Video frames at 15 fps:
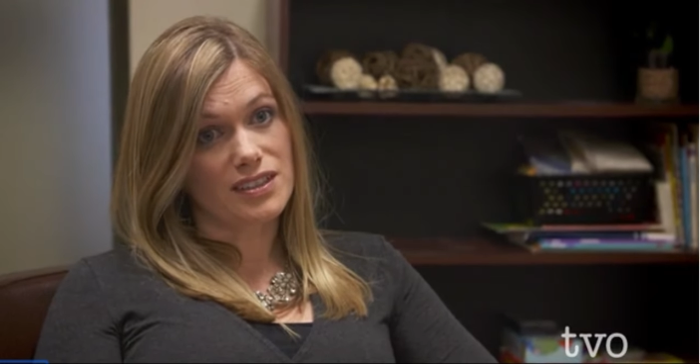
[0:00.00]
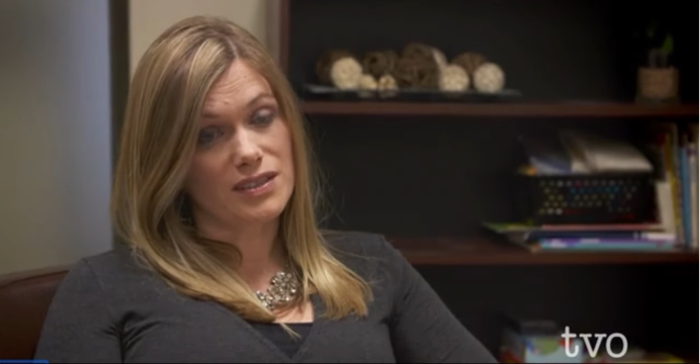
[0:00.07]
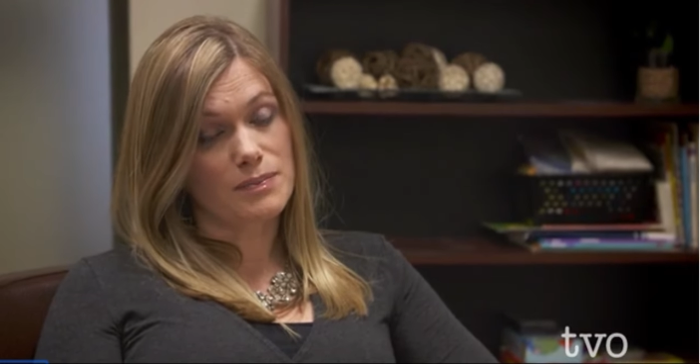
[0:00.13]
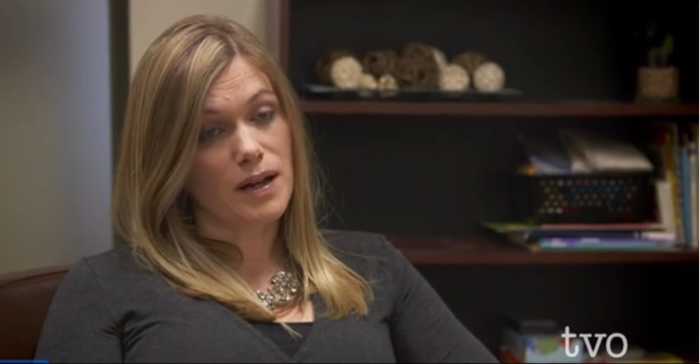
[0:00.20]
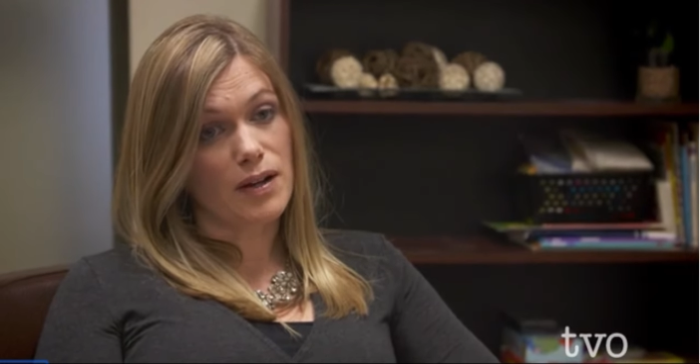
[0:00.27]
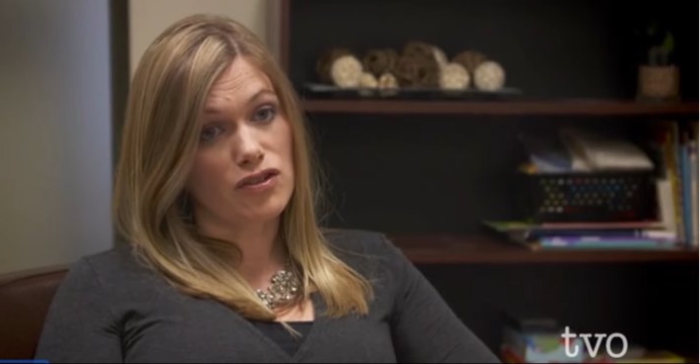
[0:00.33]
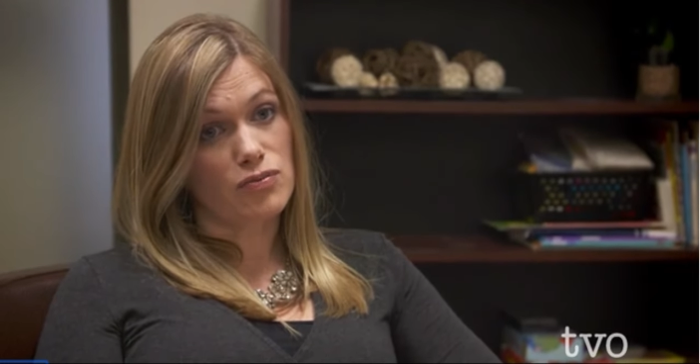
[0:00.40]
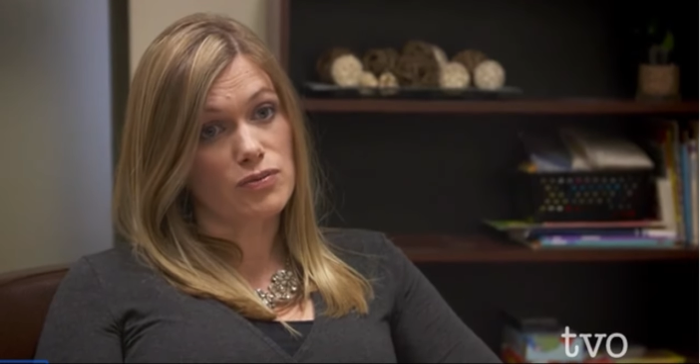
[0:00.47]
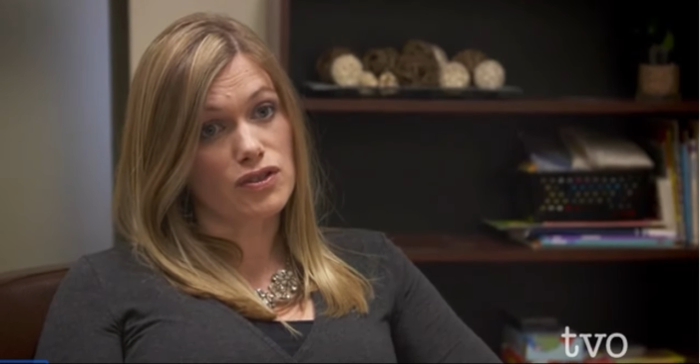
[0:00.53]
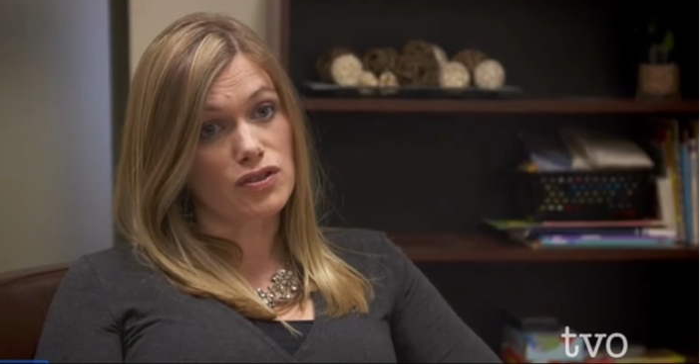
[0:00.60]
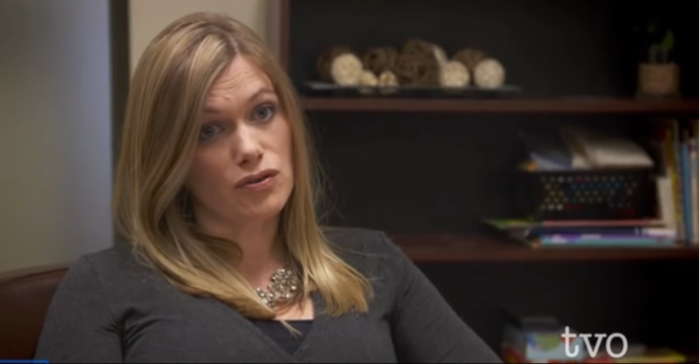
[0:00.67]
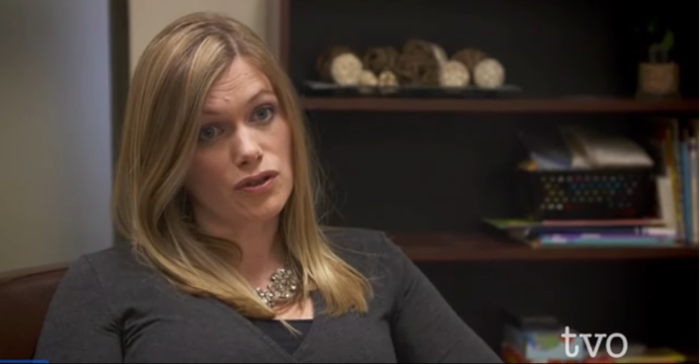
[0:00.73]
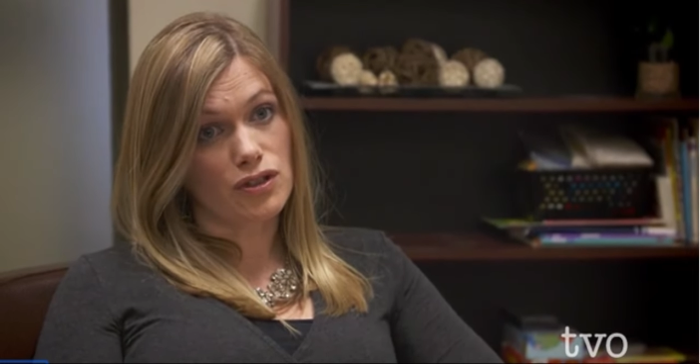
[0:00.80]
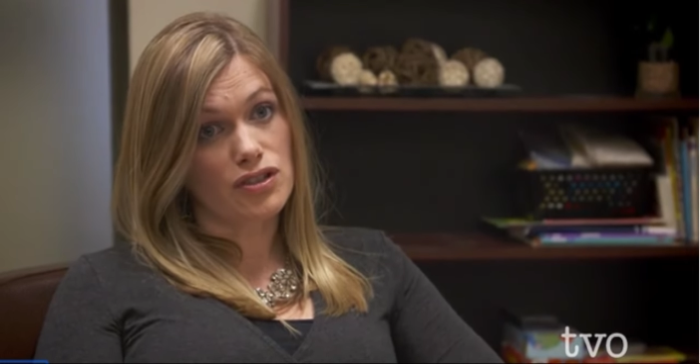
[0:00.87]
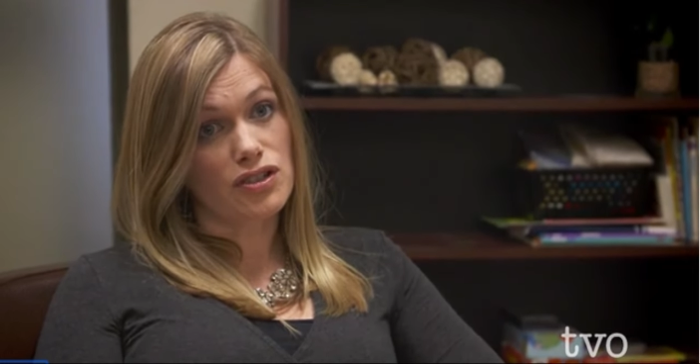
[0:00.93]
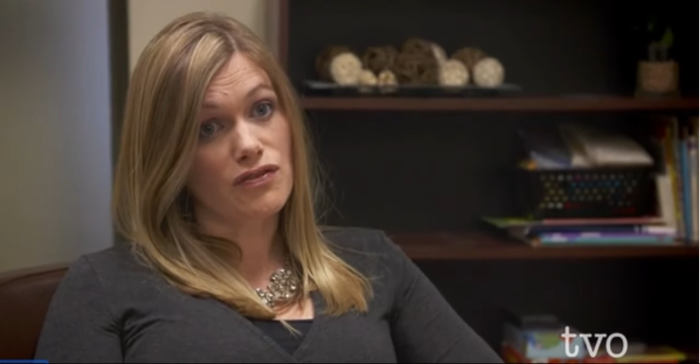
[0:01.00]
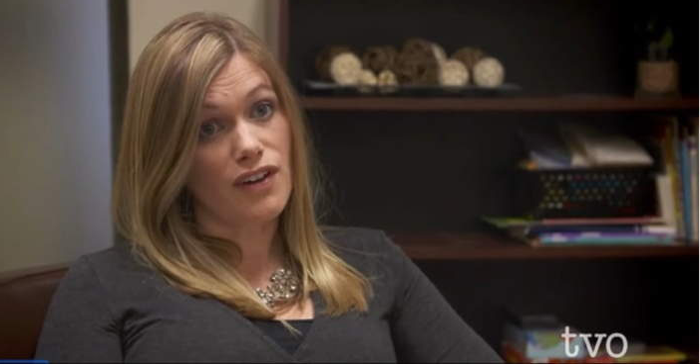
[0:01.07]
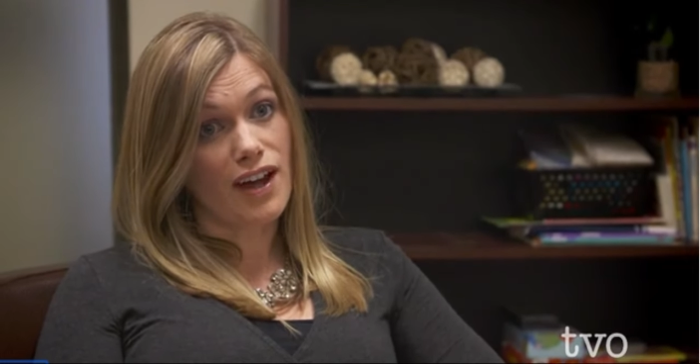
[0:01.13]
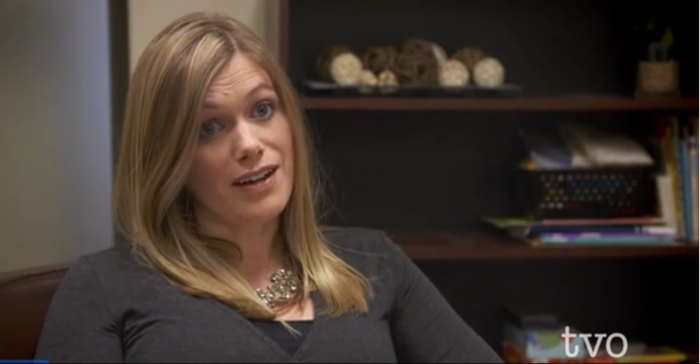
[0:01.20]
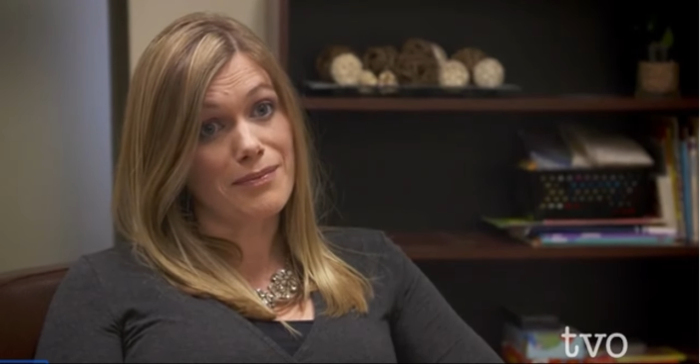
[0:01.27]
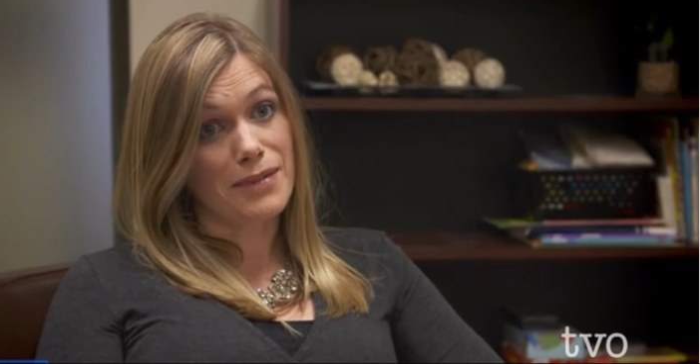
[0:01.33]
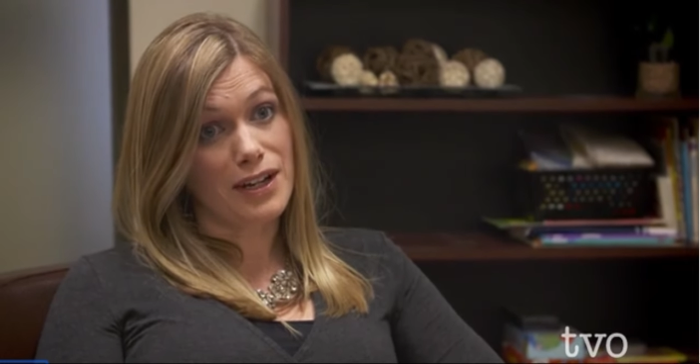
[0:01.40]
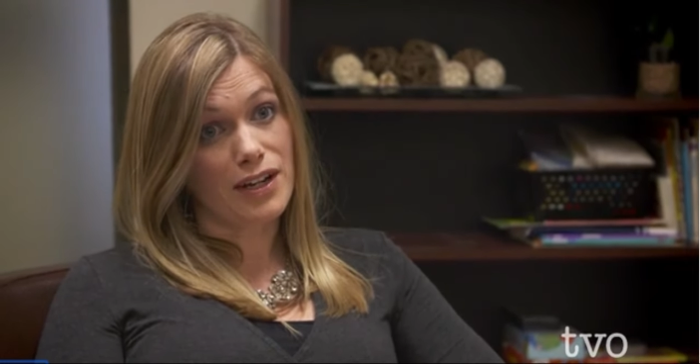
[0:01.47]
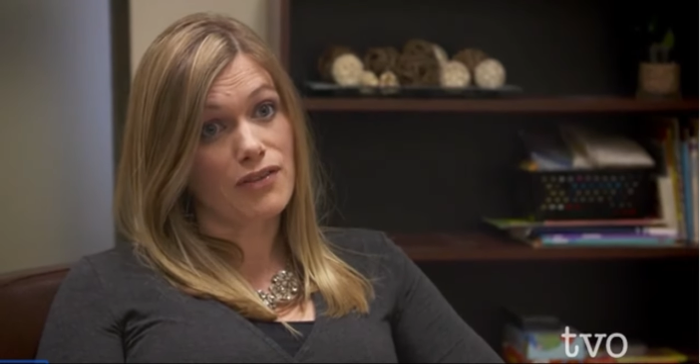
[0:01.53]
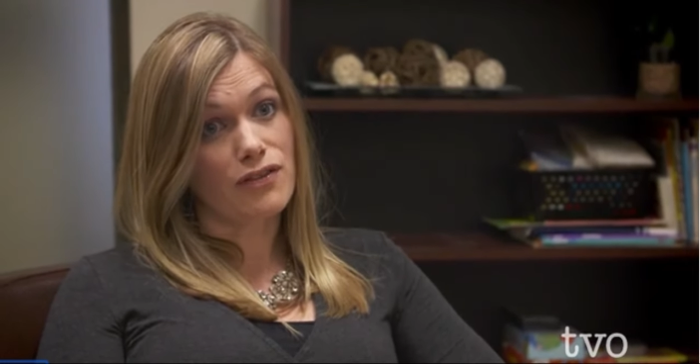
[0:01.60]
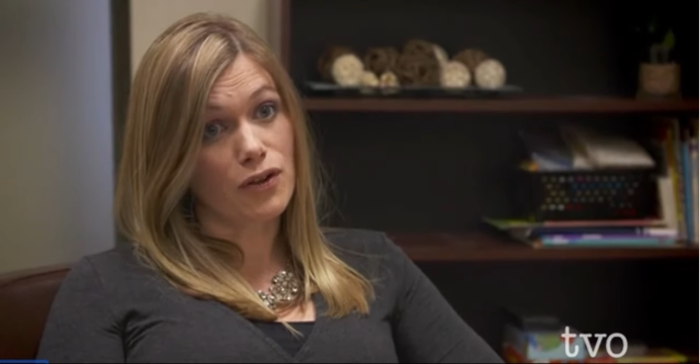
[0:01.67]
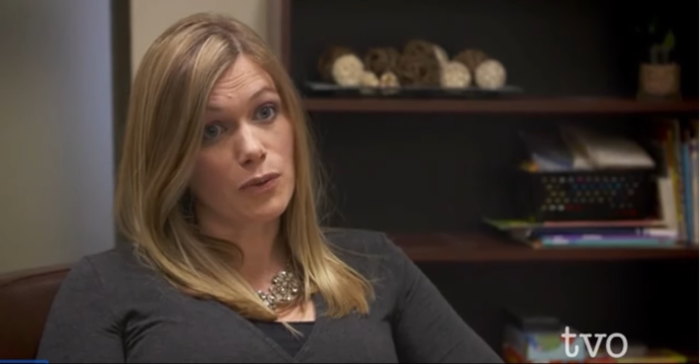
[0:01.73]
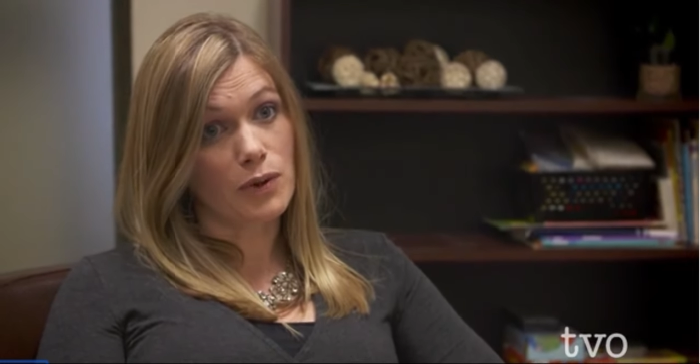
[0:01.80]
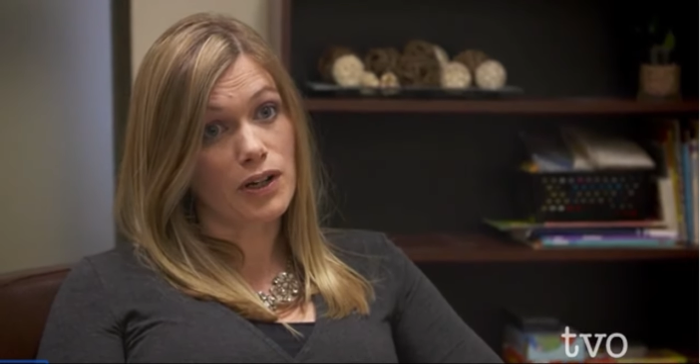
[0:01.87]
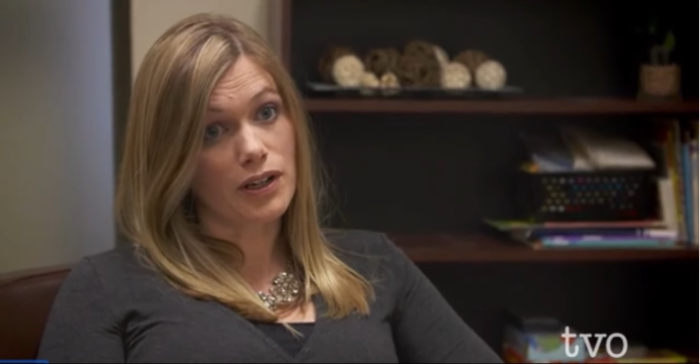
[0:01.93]
spectrum disorder to find
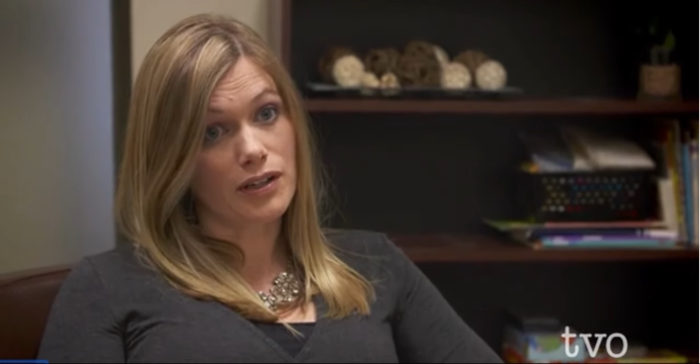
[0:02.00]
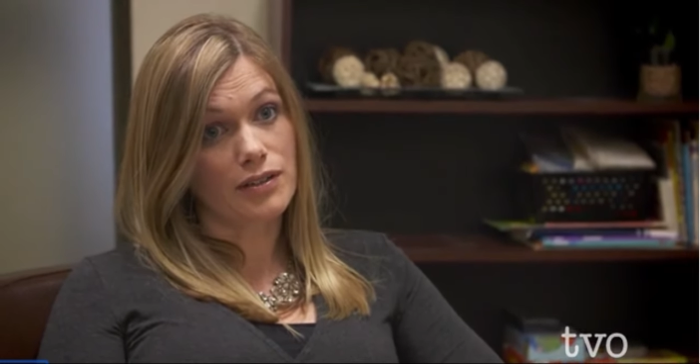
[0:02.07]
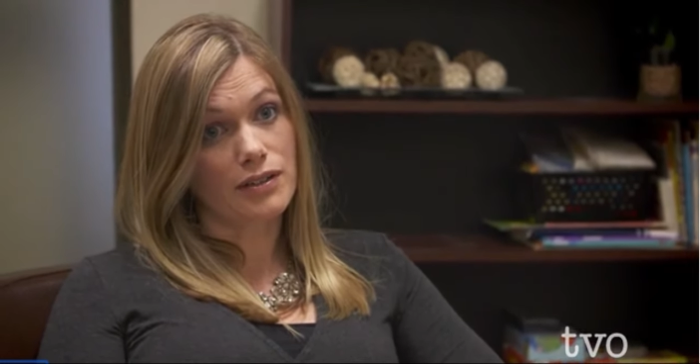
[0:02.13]
meaningful work.